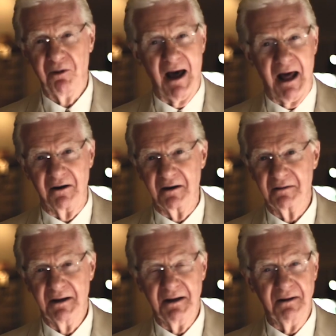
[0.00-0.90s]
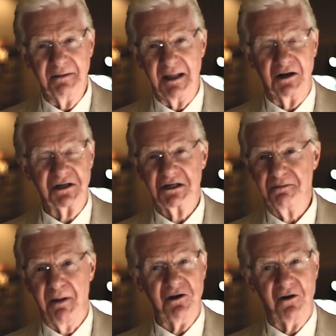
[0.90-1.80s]
planner that'll
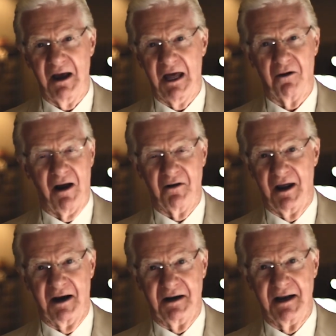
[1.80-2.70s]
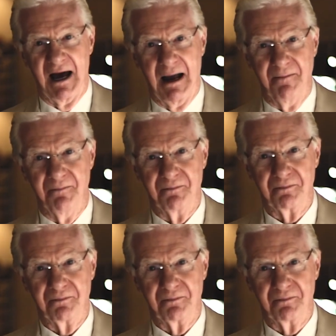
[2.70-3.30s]
spin your head around on a dime.